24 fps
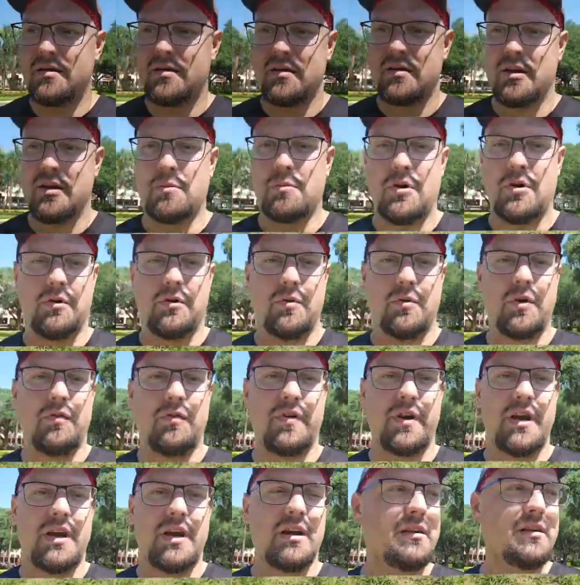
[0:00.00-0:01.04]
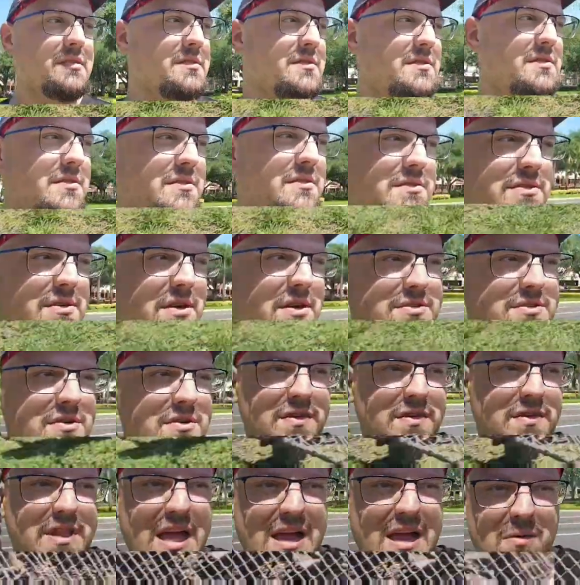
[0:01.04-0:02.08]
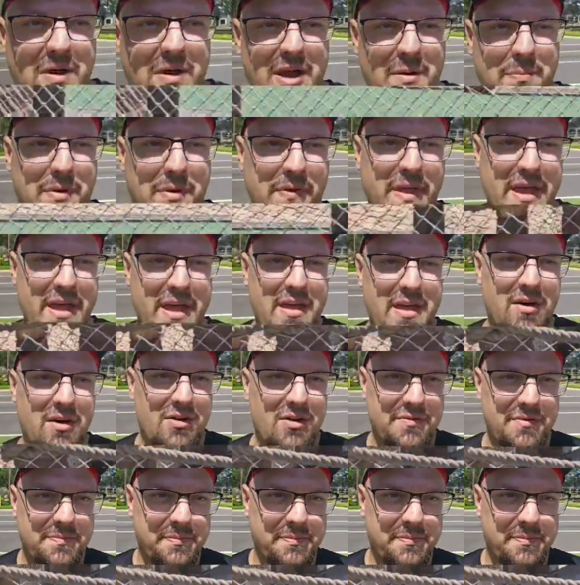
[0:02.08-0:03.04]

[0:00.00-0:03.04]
Come all the way over here. Starts over that way up on the hill.